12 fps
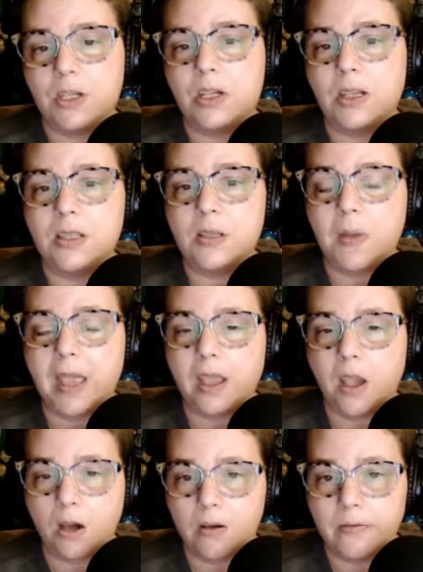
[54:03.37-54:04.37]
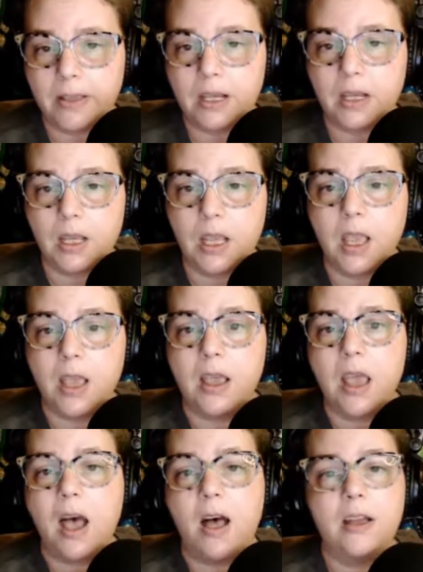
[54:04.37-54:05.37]
about how they've been
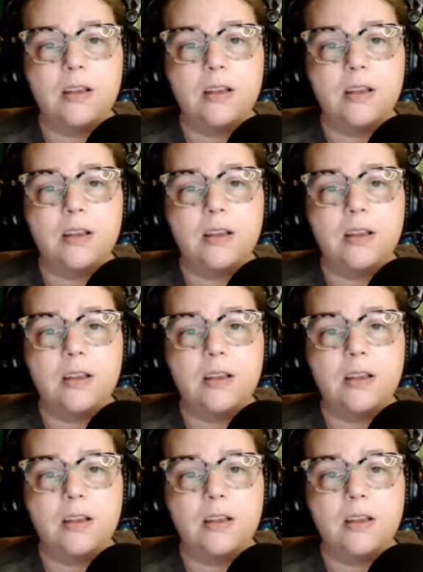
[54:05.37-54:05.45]
affected